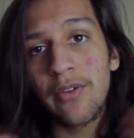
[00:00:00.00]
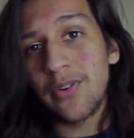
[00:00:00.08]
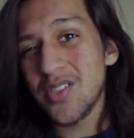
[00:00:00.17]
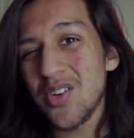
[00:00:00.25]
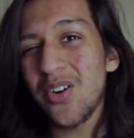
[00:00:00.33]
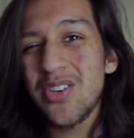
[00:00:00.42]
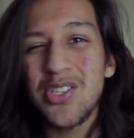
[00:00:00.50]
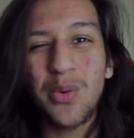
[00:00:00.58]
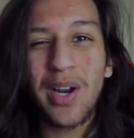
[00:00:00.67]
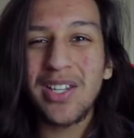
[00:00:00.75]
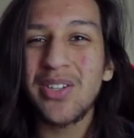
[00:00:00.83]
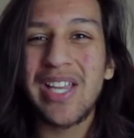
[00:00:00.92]
For starters, you
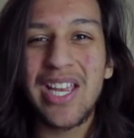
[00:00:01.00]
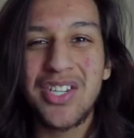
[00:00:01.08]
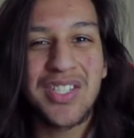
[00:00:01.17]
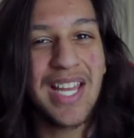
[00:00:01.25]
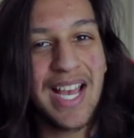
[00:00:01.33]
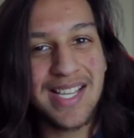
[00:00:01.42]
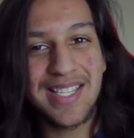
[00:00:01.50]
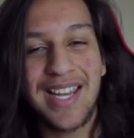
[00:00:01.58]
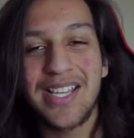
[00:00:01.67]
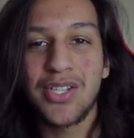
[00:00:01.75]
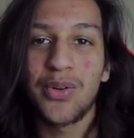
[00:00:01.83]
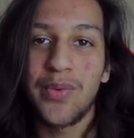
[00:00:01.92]
want a location that has a
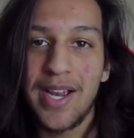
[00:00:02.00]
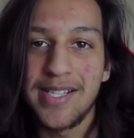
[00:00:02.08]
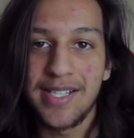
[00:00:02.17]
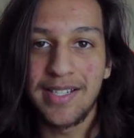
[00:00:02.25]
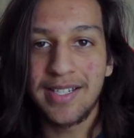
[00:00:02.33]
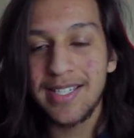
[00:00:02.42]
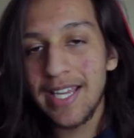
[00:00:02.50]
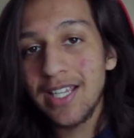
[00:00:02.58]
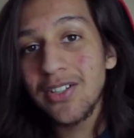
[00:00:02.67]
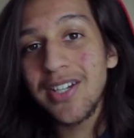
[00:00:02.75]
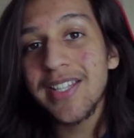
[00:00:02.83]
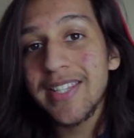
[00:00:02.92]
nice horizon. Take
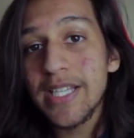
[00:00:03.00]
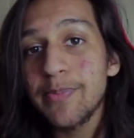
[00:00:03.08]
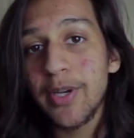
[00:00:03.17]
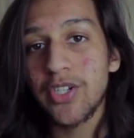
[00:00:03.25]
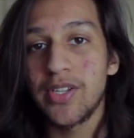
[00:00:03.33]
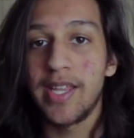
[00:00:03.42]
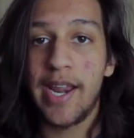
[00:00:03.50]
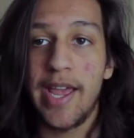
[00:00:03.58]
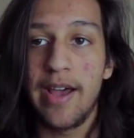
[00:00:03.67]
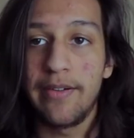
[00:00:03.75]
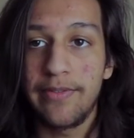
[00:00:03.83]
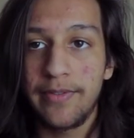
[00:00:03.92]
a look at this picture that I
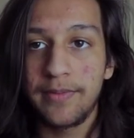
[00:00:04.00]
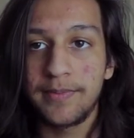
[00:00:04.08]
have.